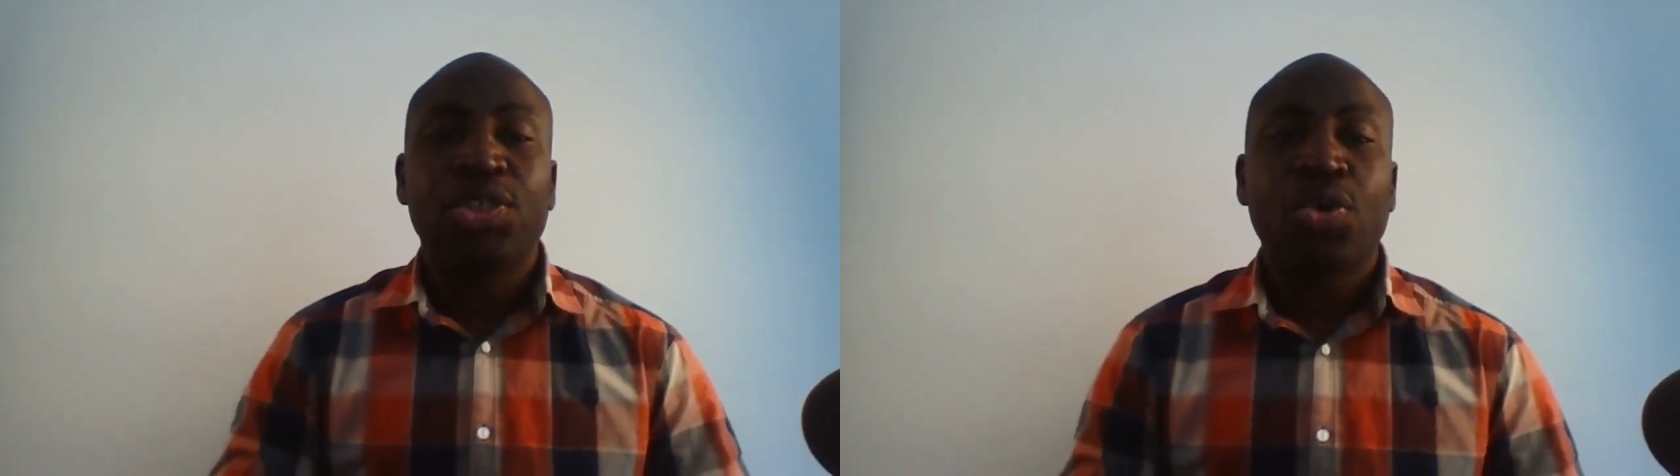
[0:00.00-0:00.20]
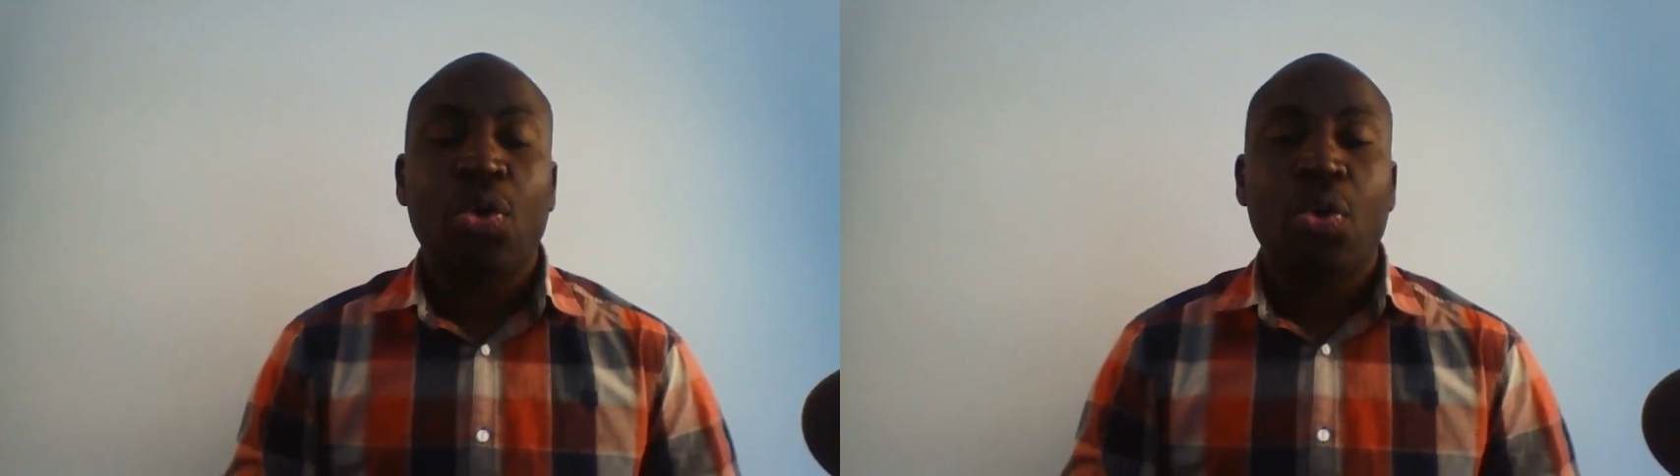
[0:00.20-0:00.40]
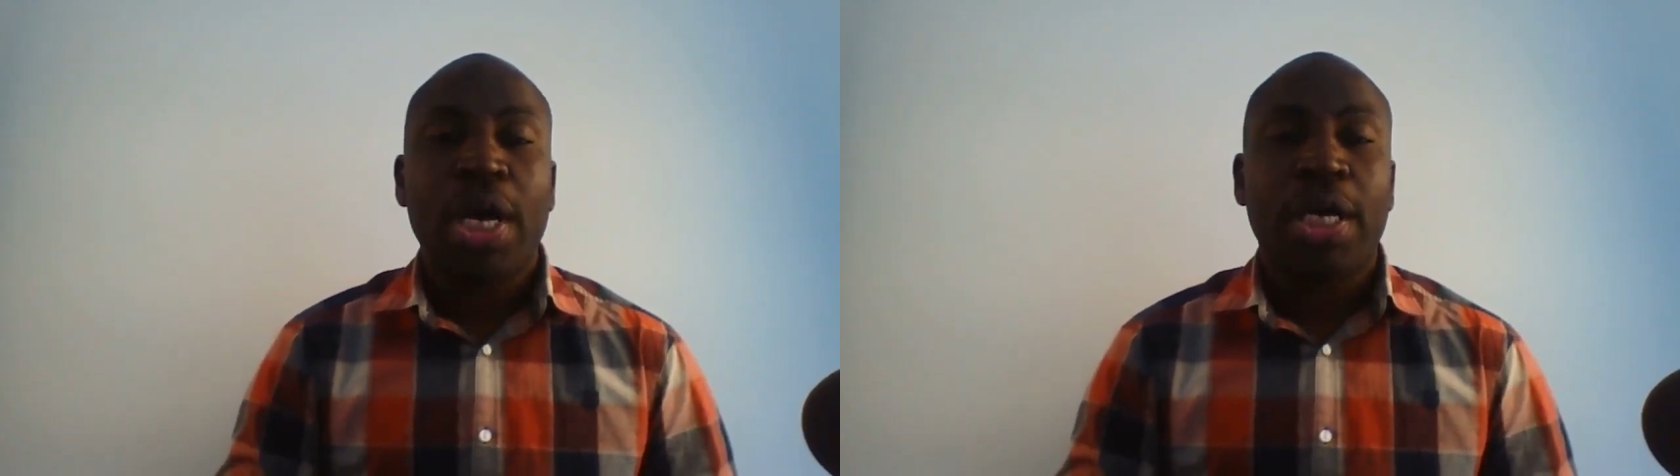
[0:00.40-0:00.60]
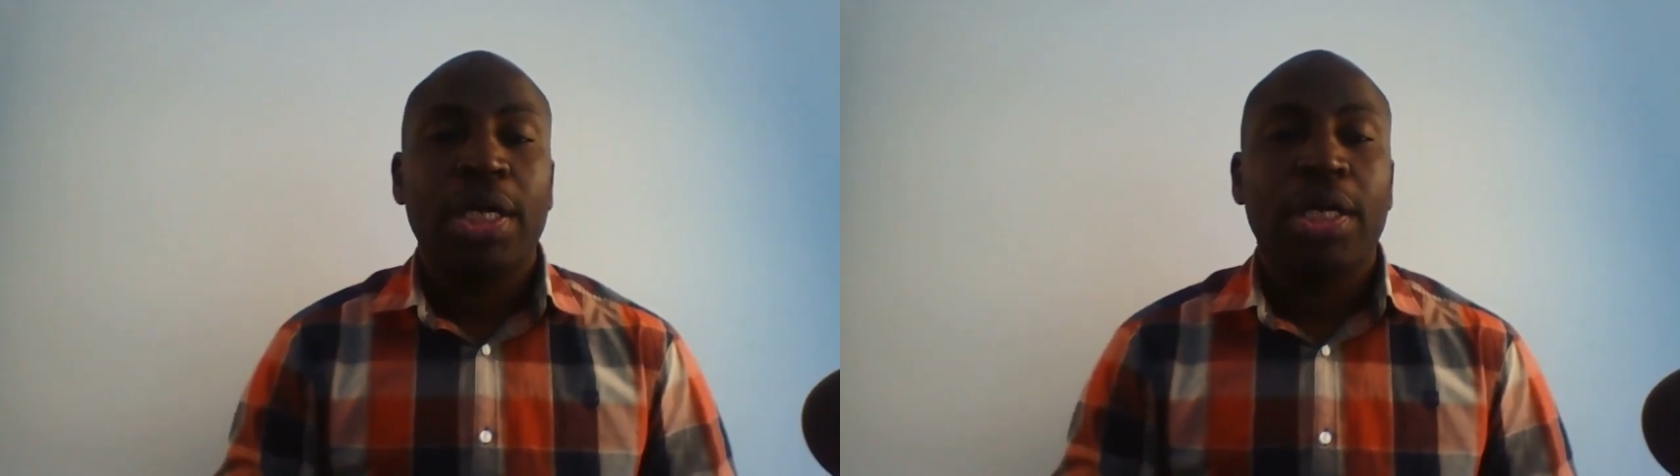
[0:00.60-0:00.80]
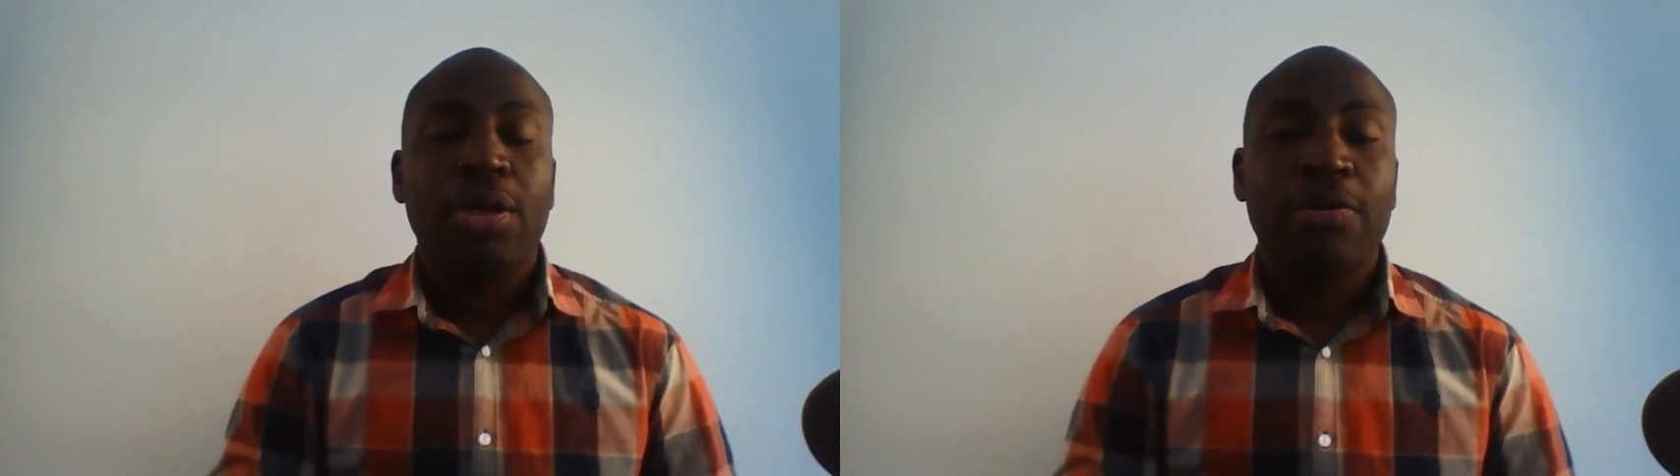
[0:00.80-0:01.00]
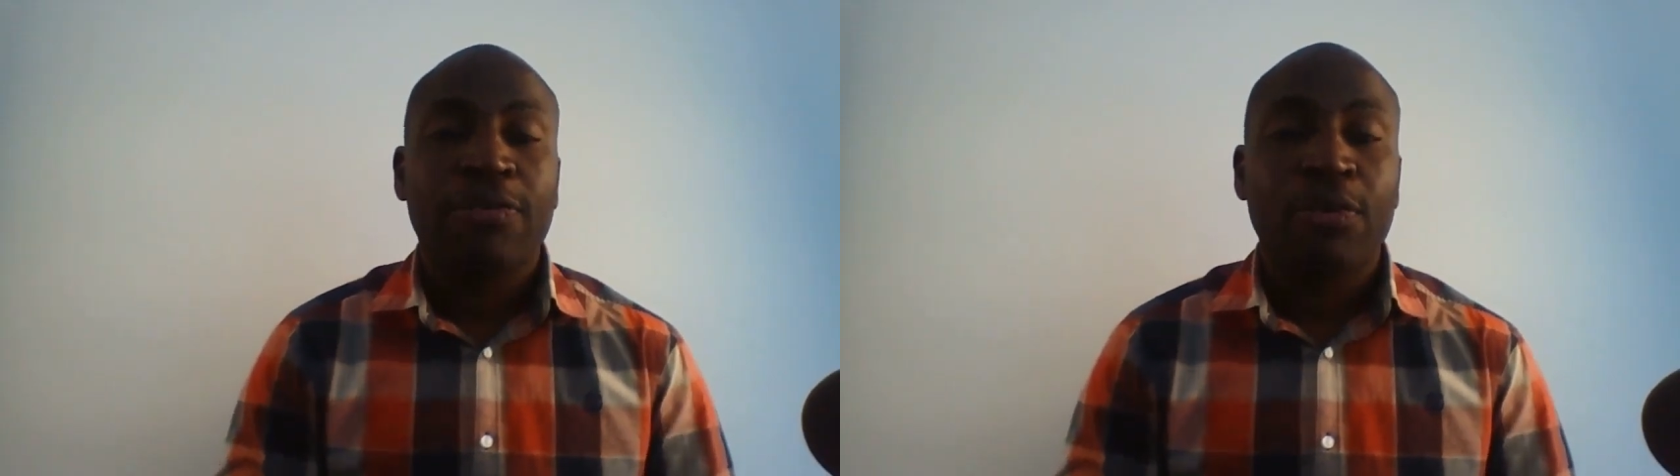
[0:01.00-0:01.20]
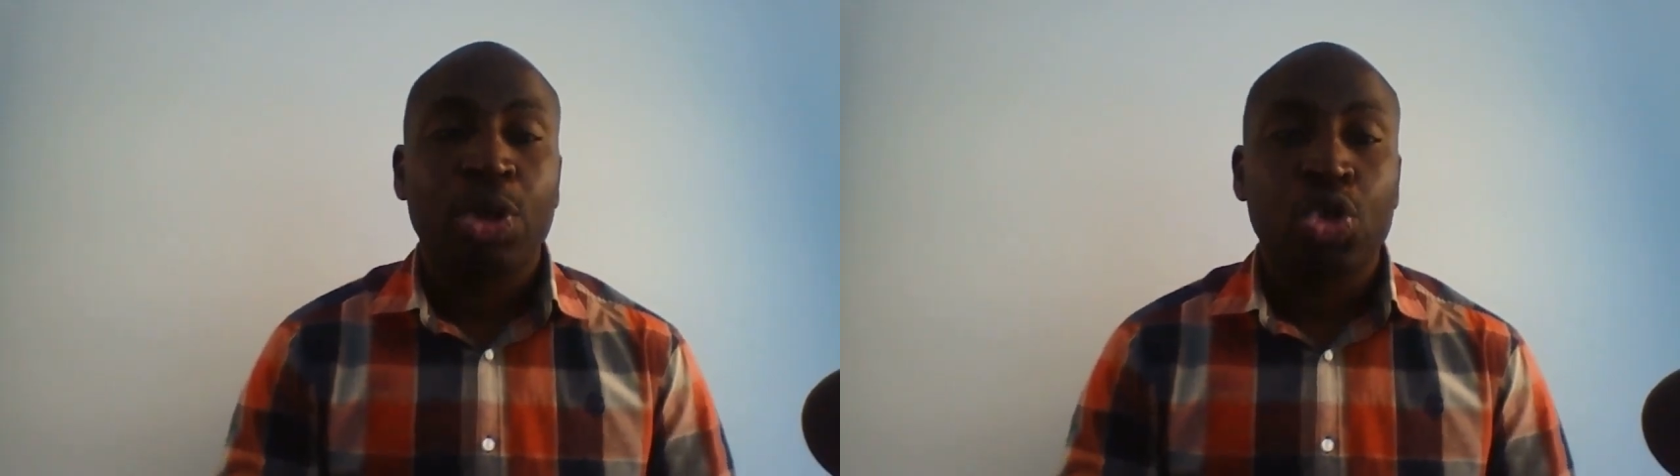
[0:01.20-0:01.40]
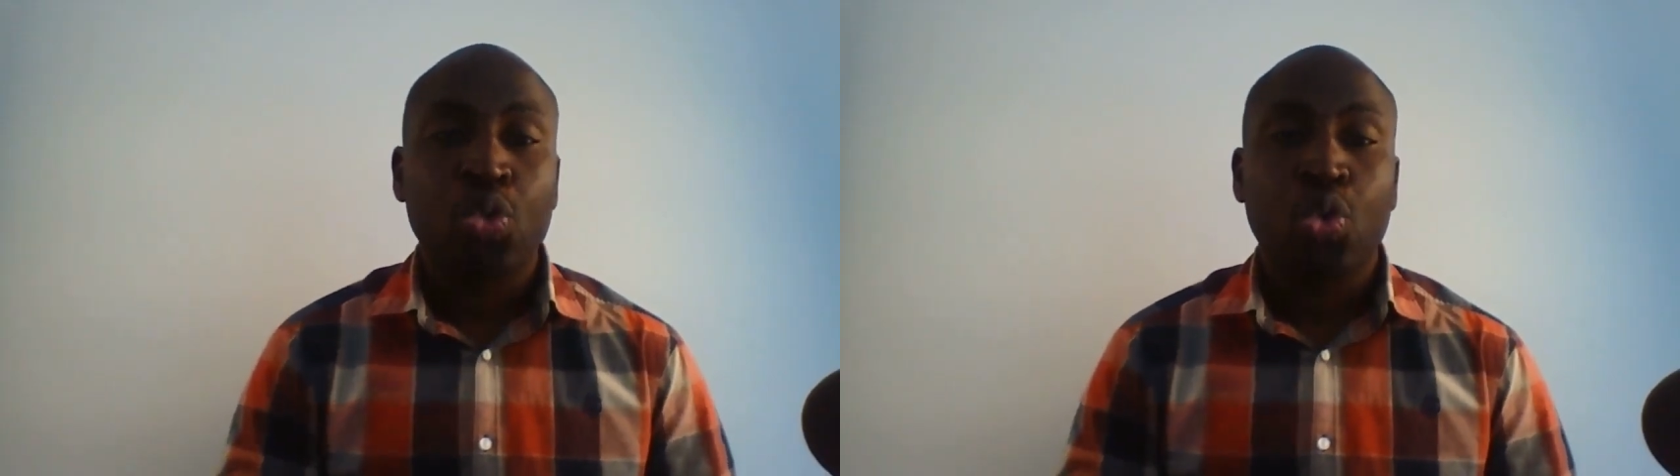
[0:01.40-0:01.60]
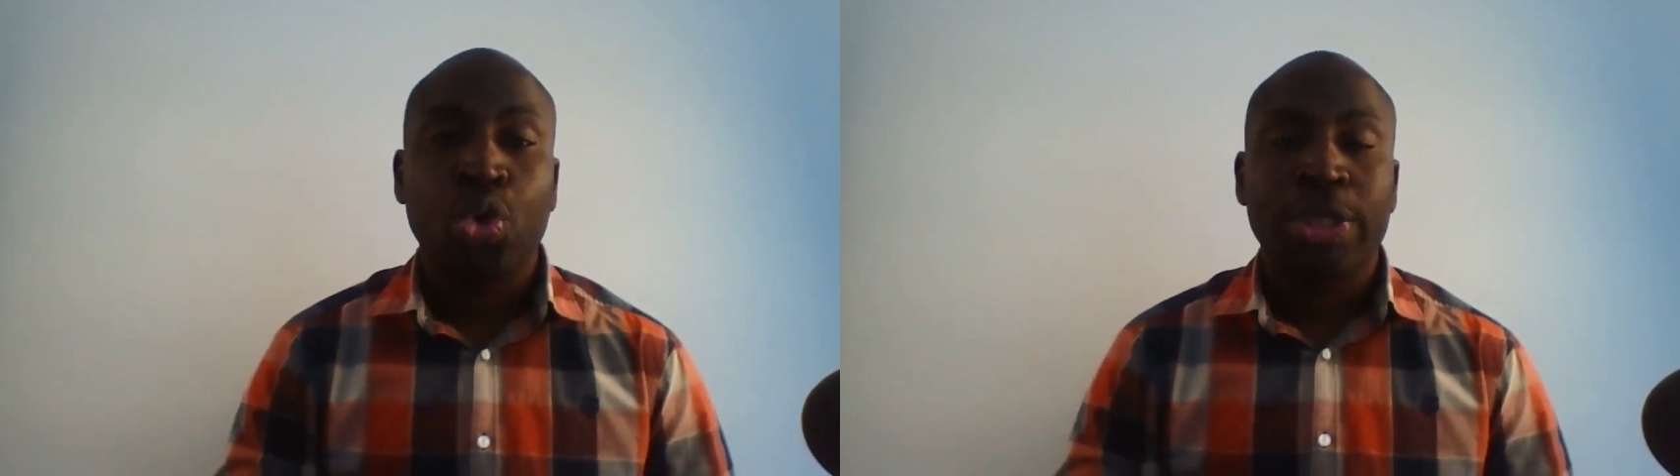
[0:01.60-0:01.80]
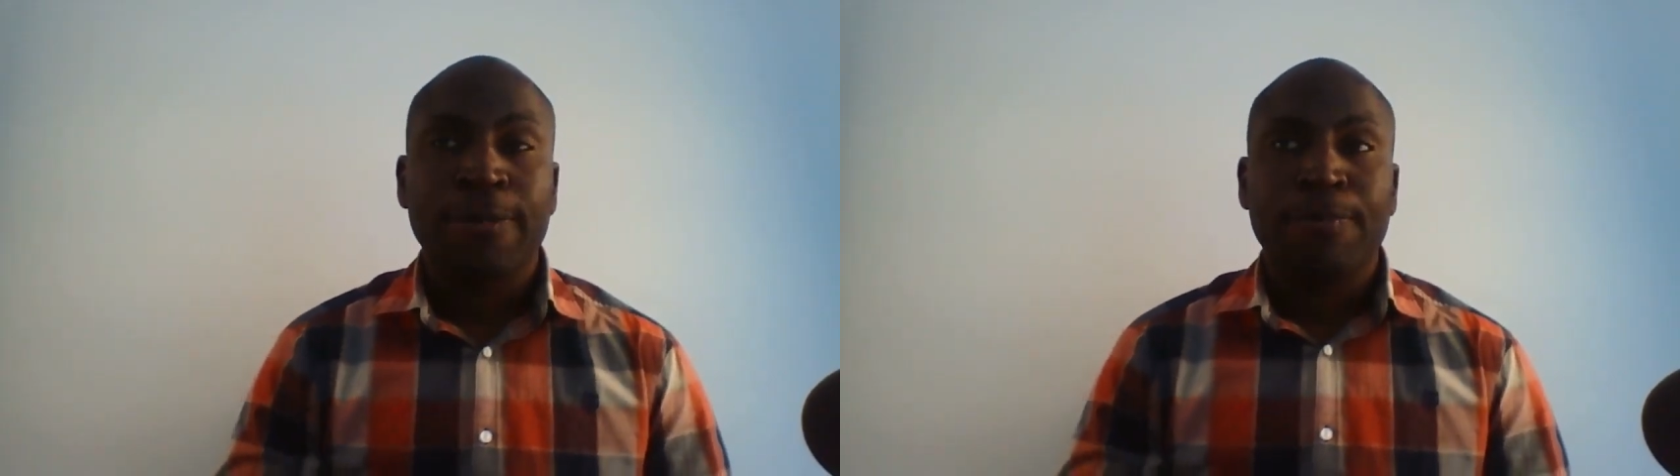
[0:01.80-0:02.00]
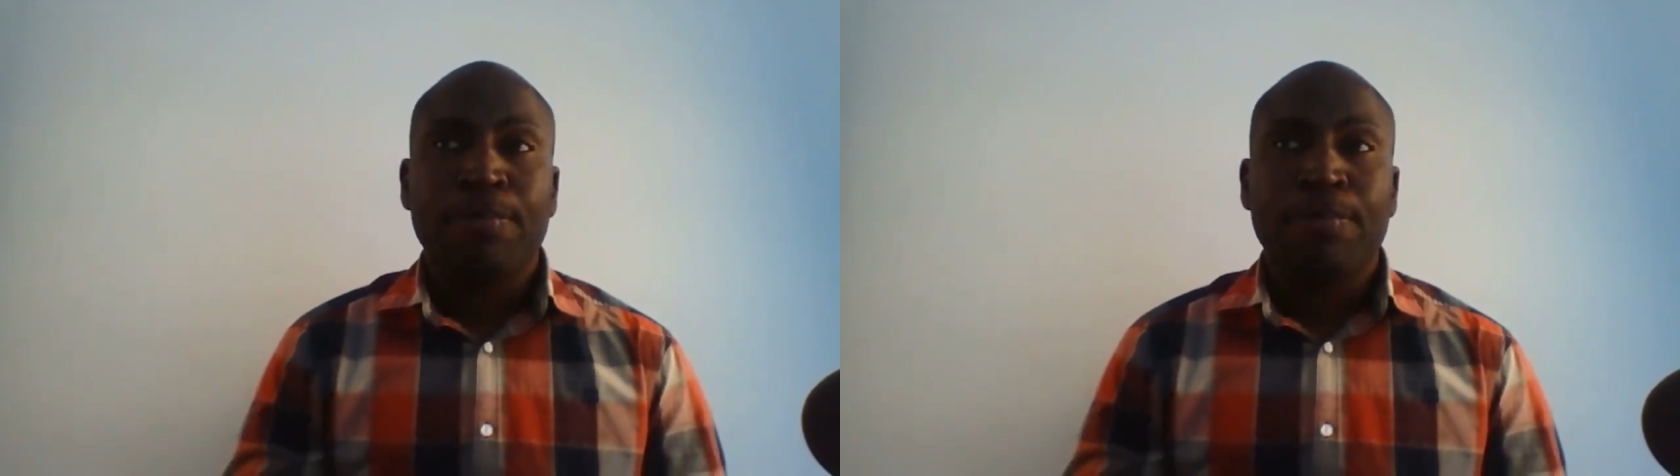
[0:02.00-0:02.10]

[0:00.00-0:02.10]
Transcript: So a lot of folks would